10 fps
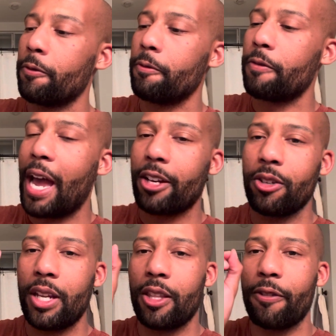
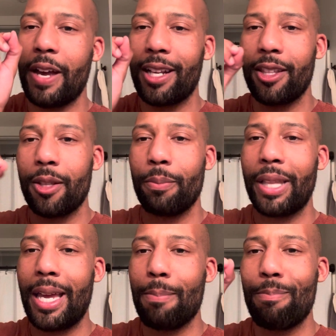factored in the fact that the
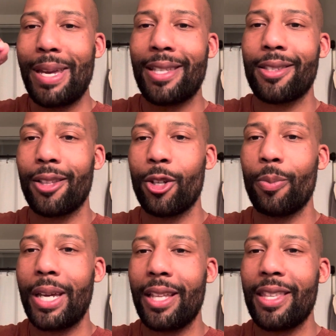blade bends a little
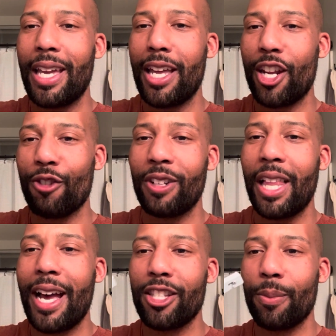bit at the end and
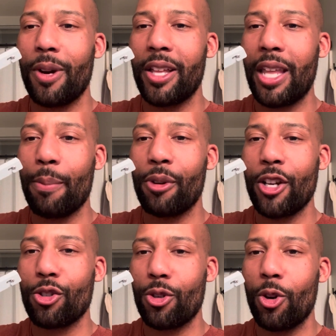relies upon that
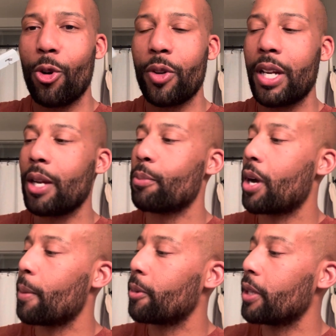pressure to hold it in
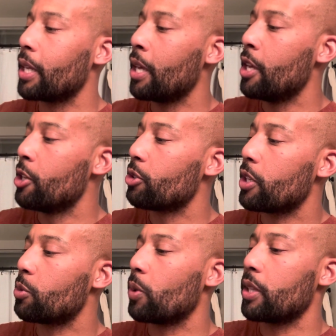properly. So
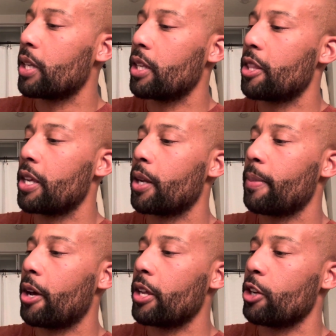that's one thing to think
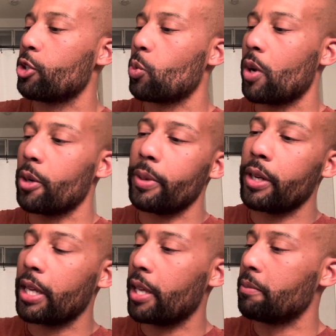about here as well. But
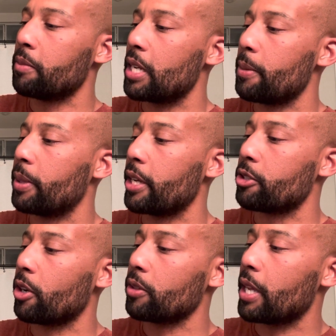again, DE blades
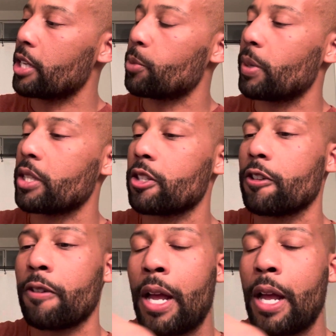aren't that expensive.